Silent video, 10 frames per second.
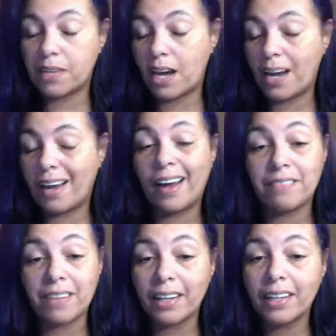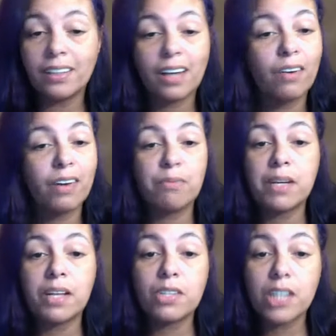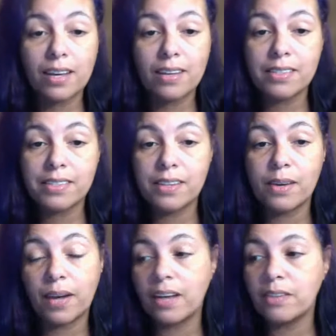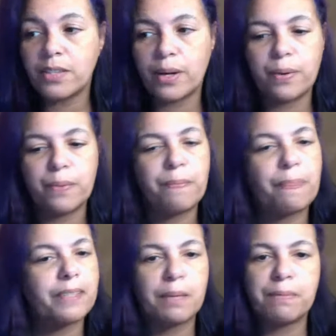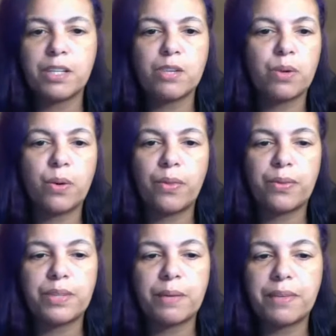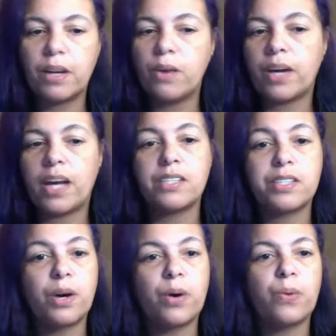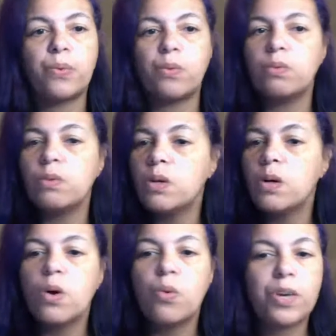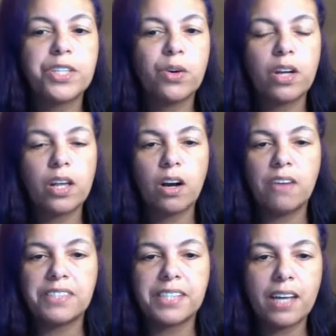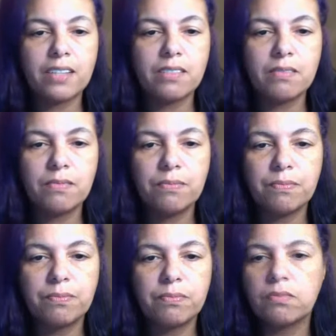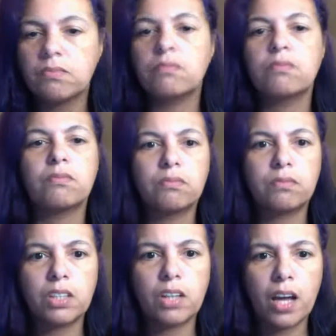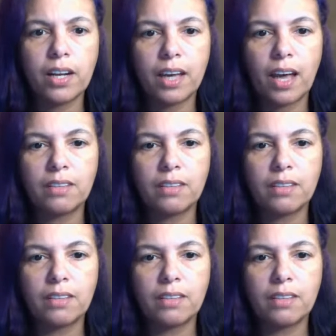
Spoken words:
I've done it. I'll give them another chance. Okay, so you were going through something. Okay, so what's going on? And all of a sudden, they're gone again,